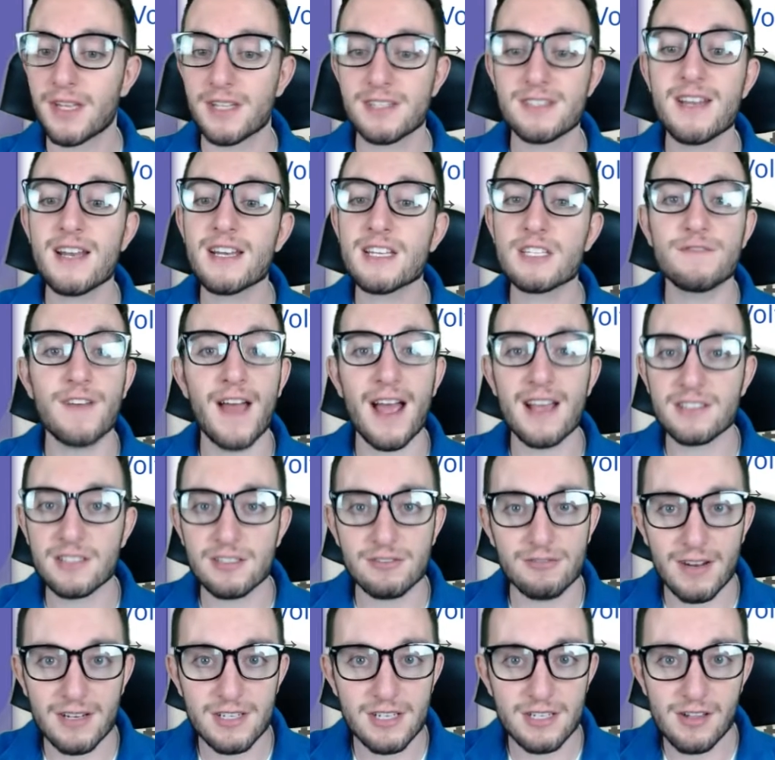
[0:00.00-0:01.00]
It's not as fast
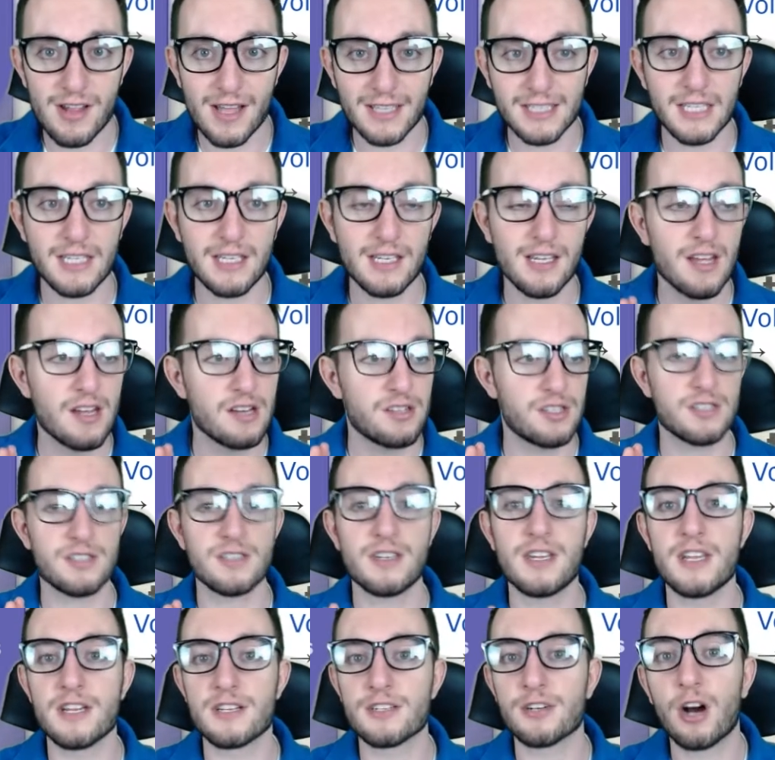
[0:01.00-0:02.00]
as Regieleki,
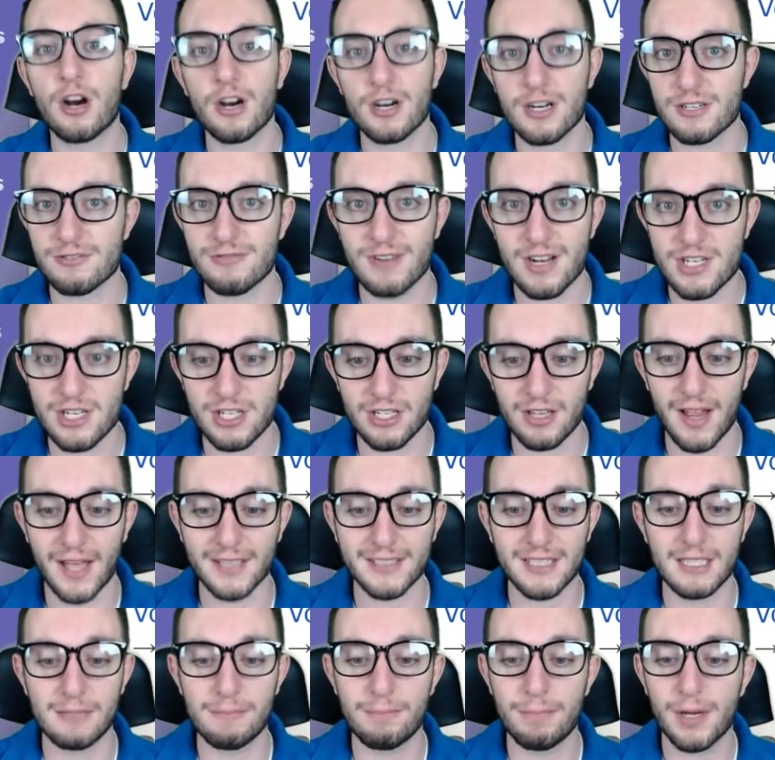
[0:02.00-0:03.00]
doesn't hit as hard as
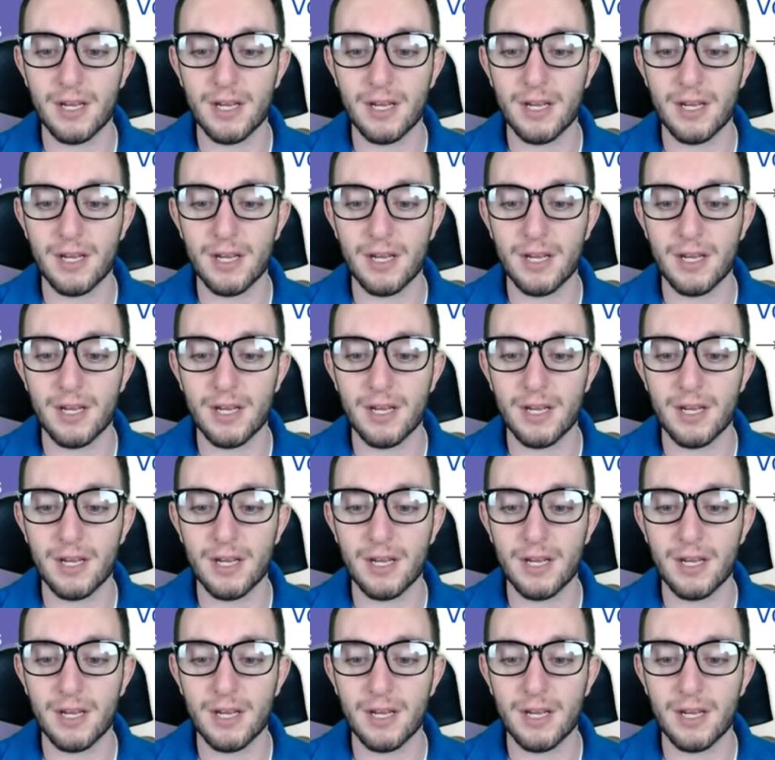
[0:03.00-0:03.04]
Regieleki,